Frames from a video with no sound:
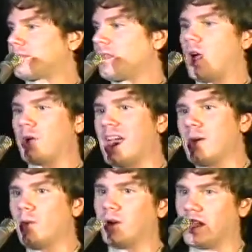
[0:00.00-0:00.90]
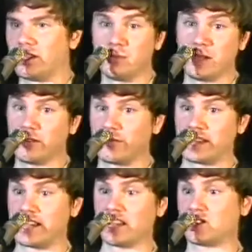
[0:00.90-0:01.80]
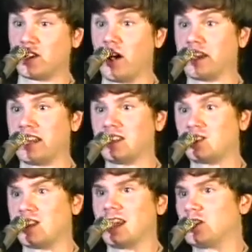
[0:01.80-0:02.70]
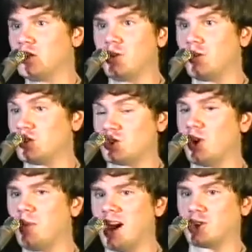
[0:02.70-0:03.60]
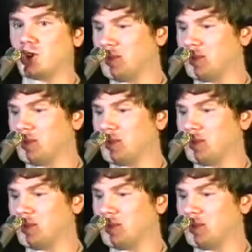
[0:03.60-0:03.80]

Okay, well, uh, you've been a fantastic audience. Thank you so much.